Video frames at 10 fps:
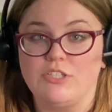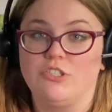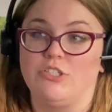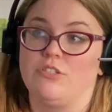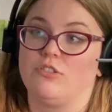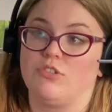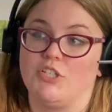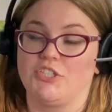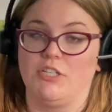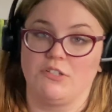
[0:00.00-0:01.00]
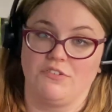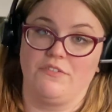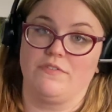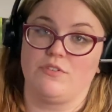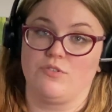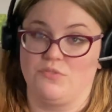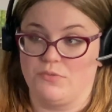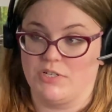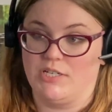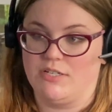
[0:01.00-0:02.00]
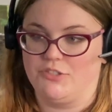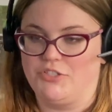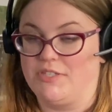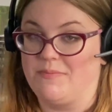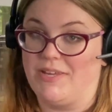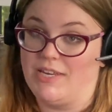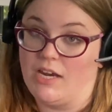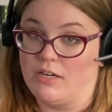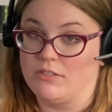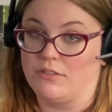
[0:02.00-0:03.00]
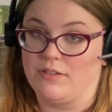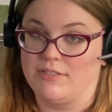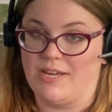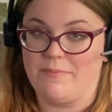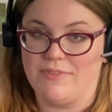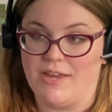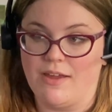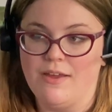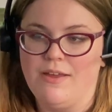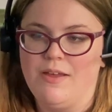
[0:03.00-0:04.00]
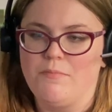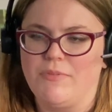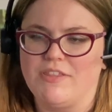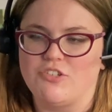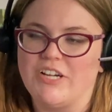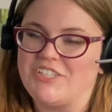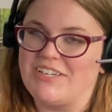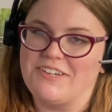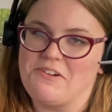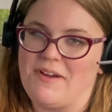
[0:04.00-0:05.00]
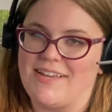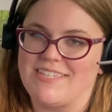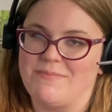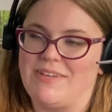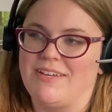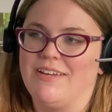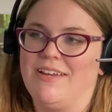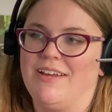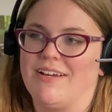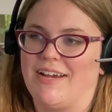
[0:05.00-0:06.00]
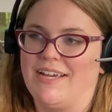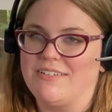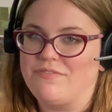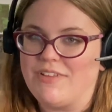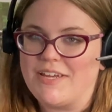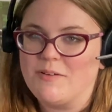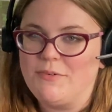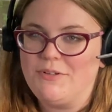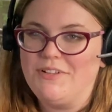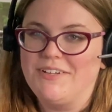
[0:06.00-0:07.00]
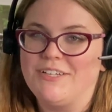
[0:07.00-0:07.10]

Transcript: She's the tragic hero of the story because she's the main character type thing, but the tragic hero has to be kind of likable.